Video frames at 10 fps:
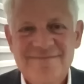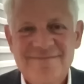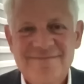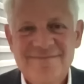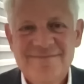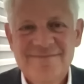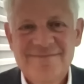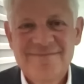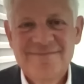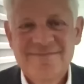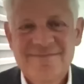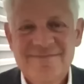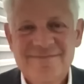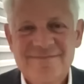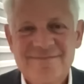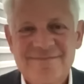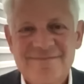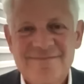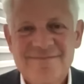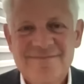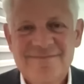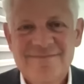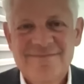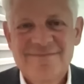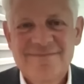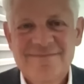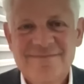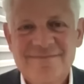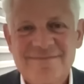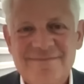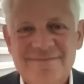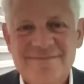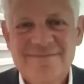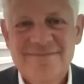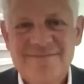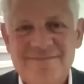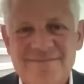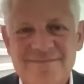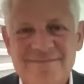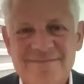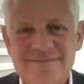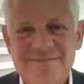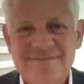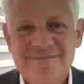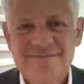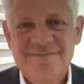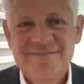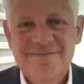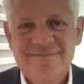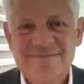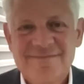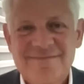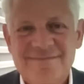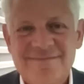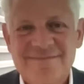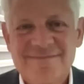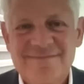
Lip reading: No words are spoken by the person on screen.